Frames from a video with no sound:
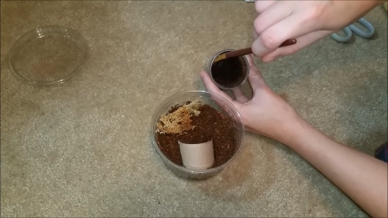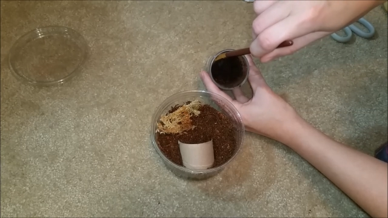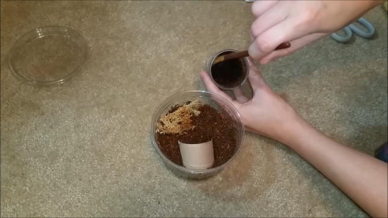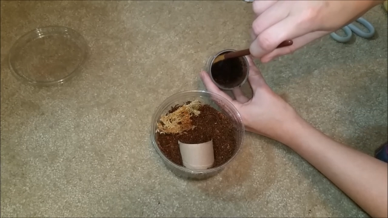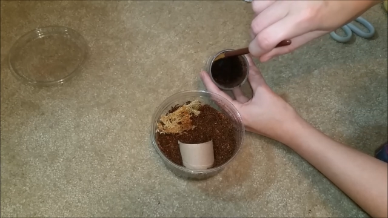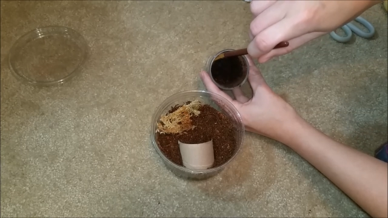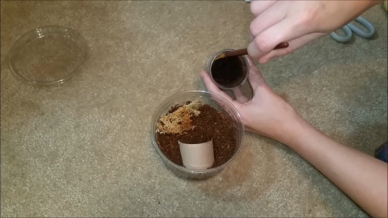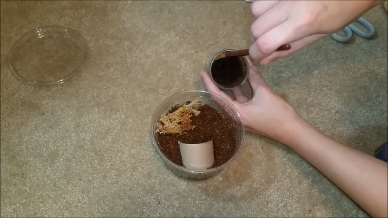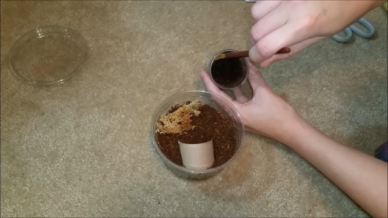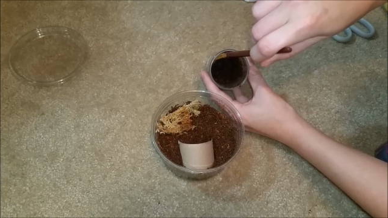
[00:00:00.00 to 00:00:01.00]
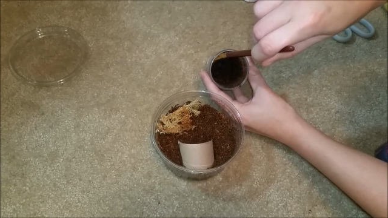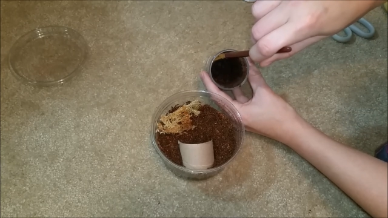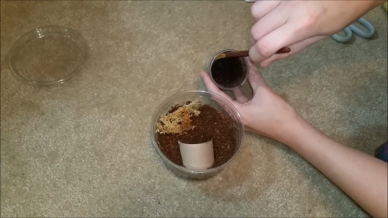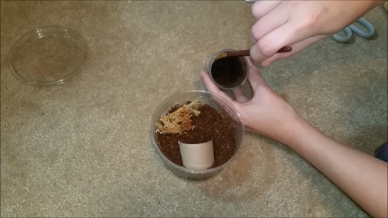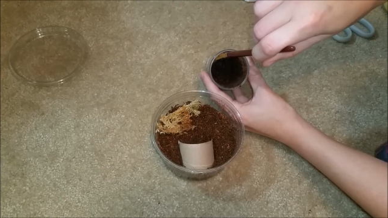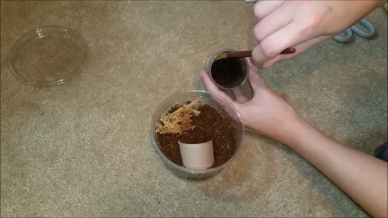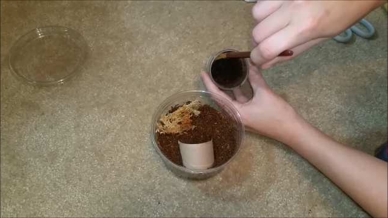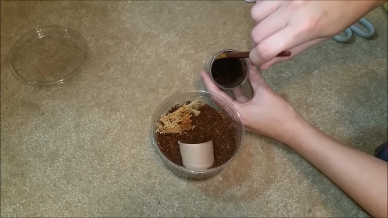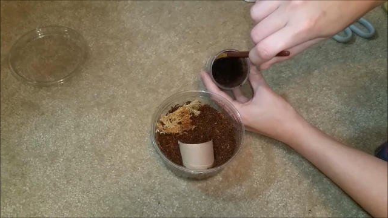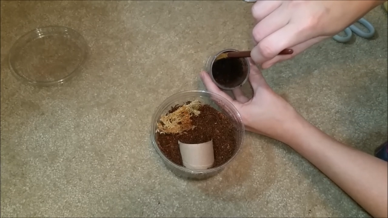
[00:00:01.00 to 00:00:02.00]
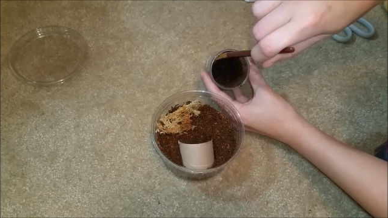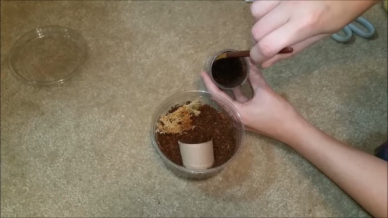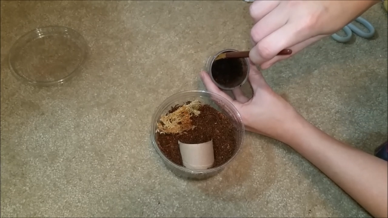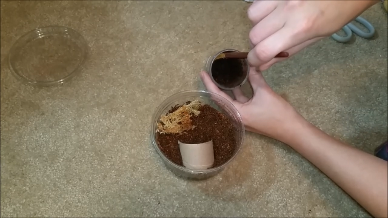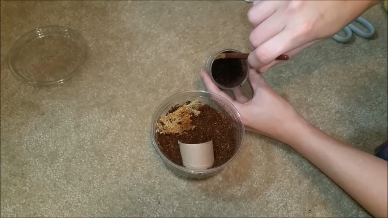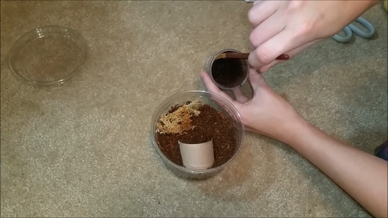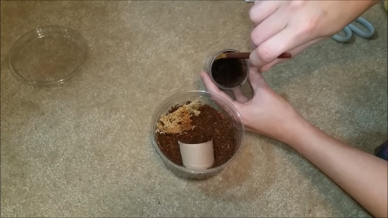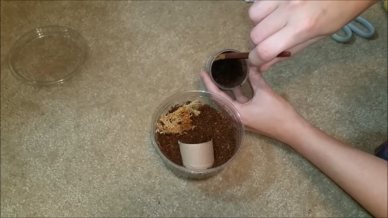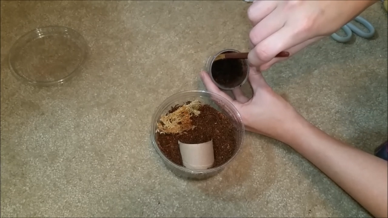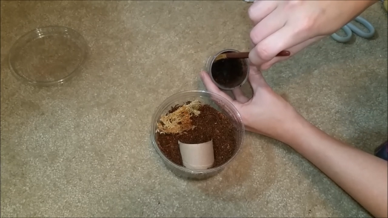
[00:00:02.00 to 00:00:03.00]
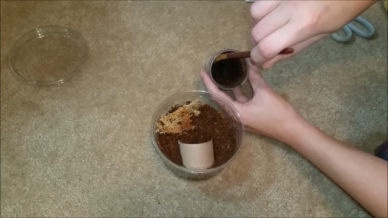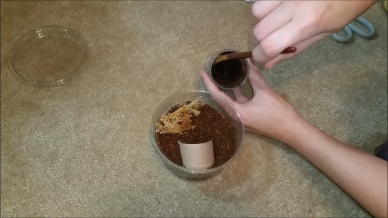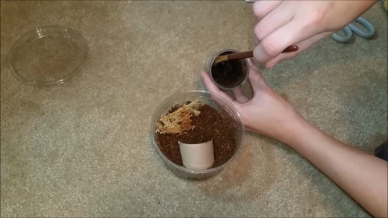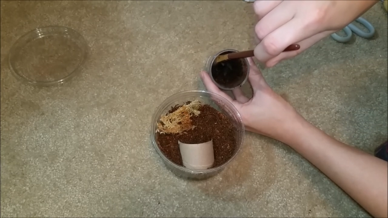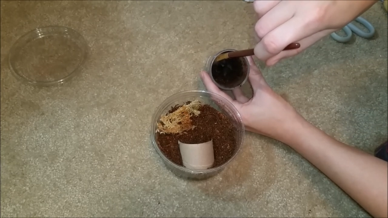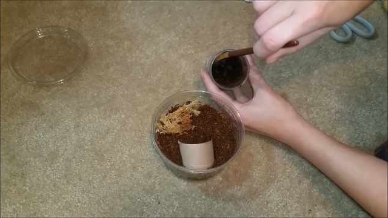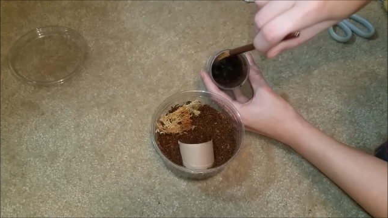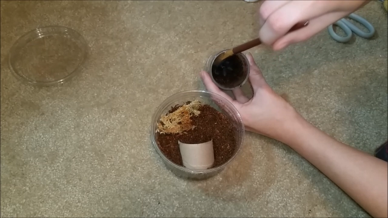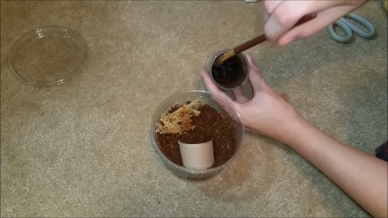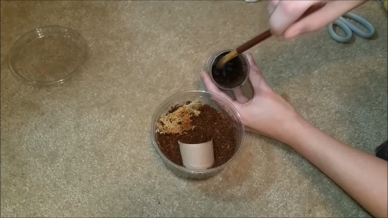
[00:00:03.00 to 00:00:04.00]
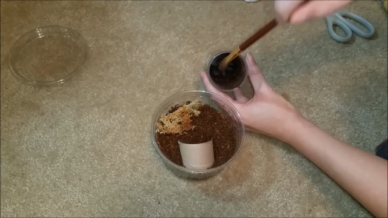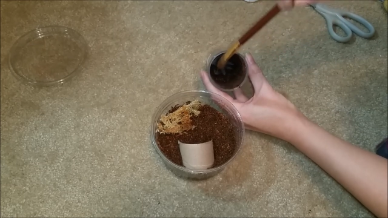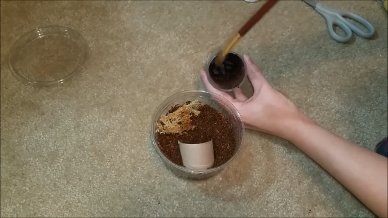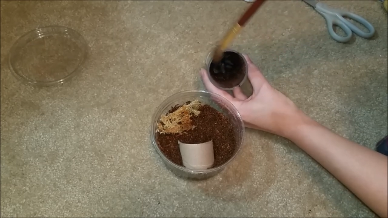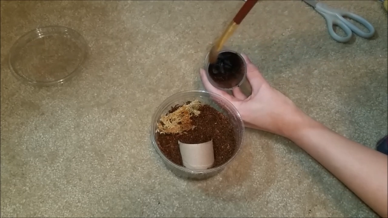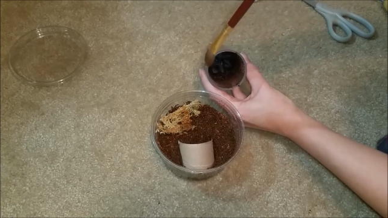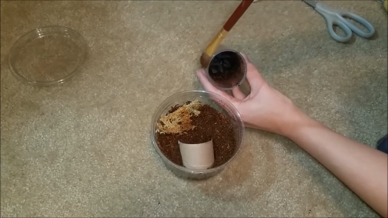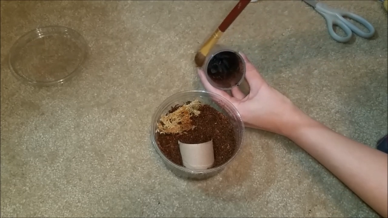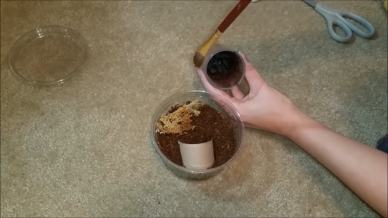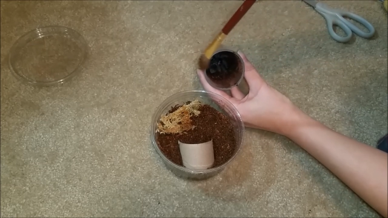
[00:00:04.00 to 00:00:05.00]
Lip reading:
No face is visible, so there are no lips to read.